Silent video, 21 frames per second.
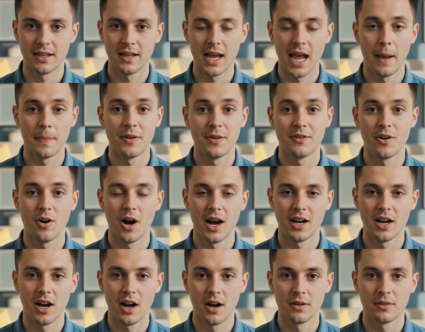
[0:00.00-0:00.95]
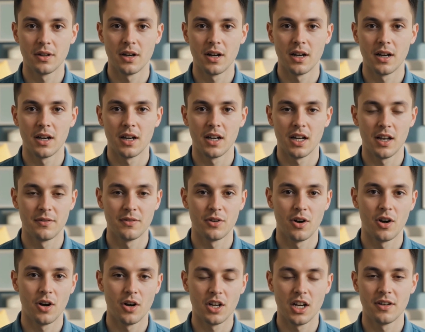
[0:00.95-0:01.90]
And before I go, if
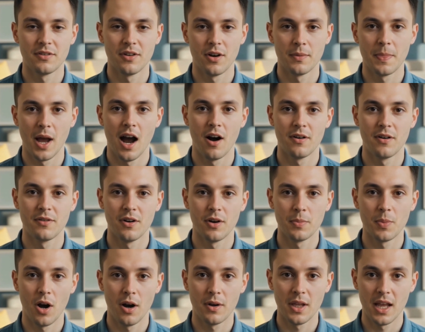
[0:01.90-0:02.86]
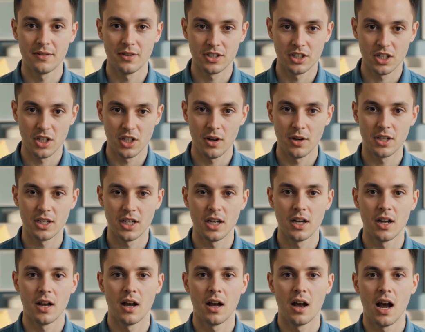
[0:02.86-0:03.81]
you're looking for powerful pro-level
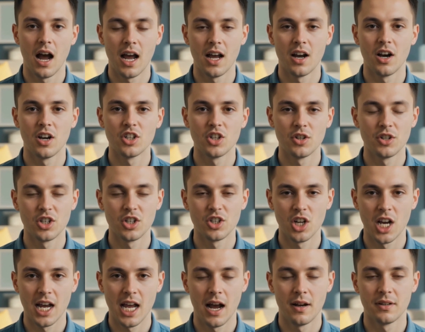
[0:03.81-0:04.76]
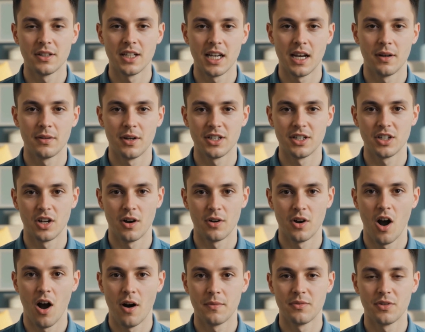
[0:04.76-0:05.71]
security, I urge you to check out
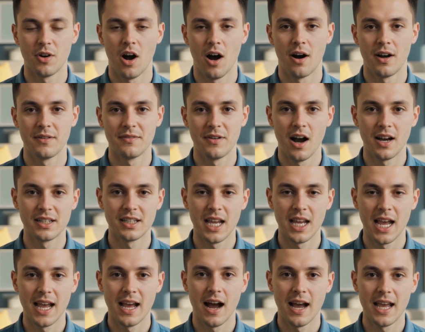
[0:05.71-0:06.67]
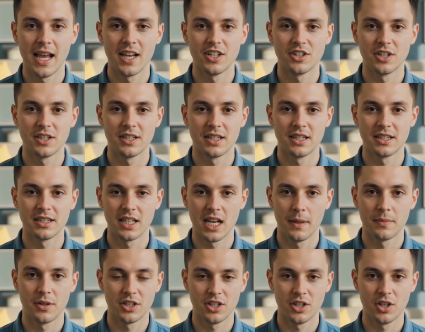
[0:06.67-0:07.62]
Tileris.com for our advanced AI agents and
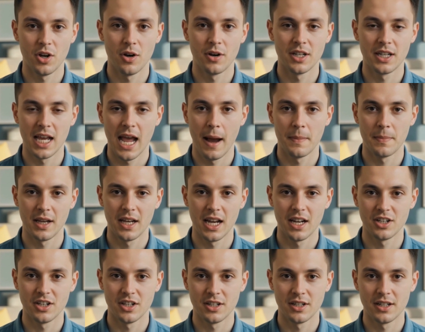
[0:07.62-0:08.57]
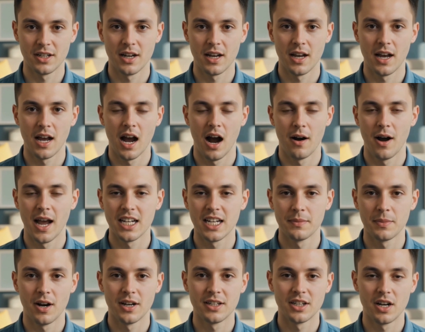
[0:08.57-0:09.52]
cybersecurity applications. Our
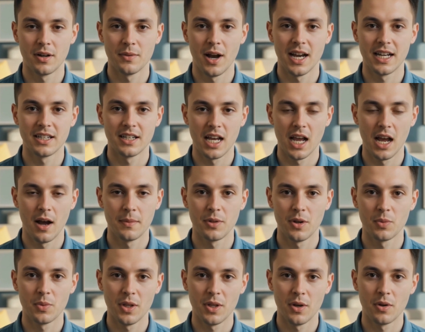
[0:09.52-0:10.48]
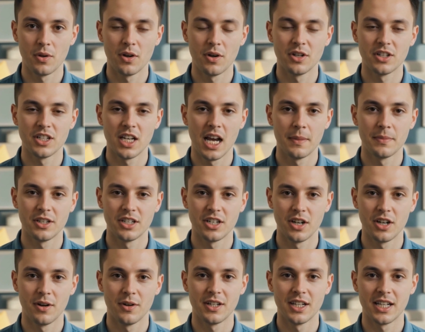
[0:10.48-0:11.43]
experts are ready to help you with all your
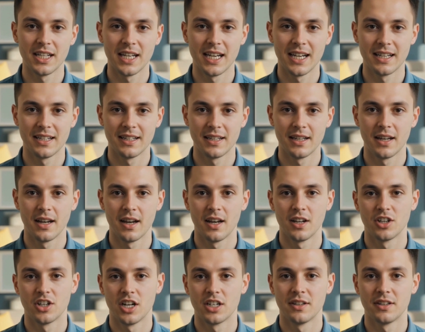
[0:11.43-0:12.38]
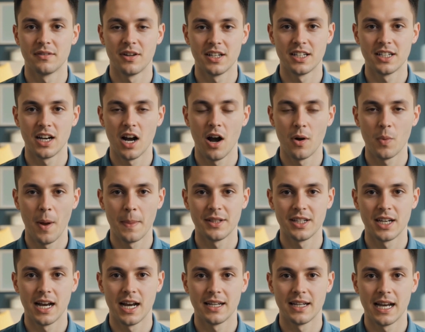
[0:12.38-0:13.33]
cybersecurity needs. Just visit our
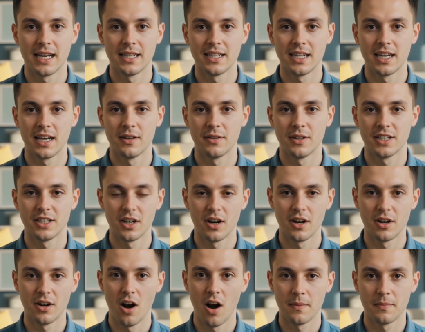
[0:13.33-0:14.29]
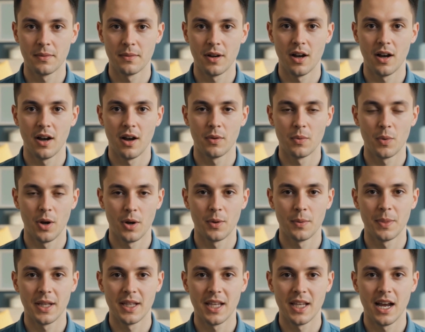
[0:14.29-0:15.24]
website at Tileris.com. We
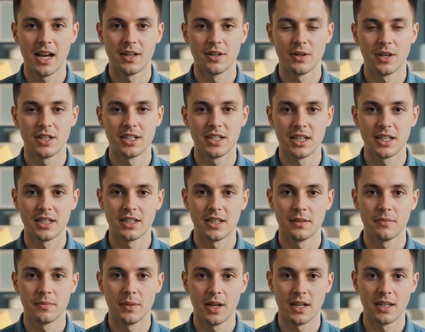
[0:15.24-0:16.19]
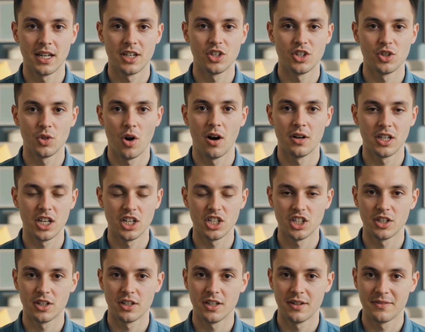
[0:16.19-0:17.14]
will be there to assist in building strong
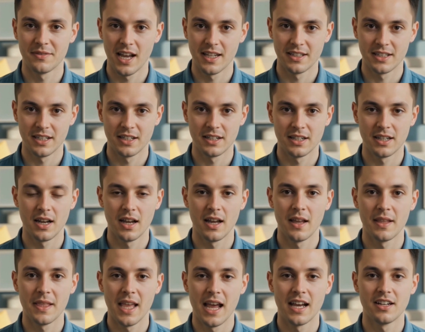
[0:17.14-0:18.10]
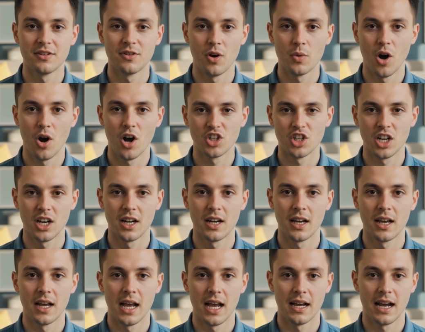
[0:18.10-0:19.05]
digital defenses. Thanks for
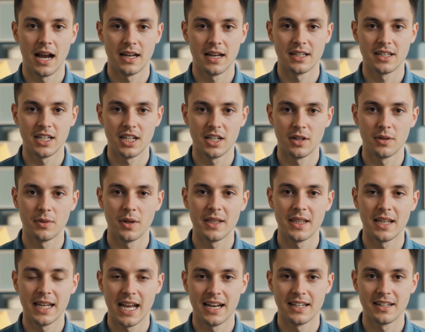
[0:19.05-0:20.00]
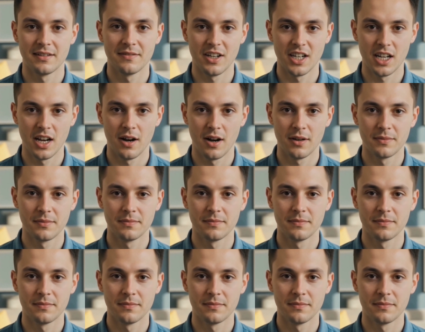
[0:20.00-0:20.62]
watching, and I'll see you in the next video.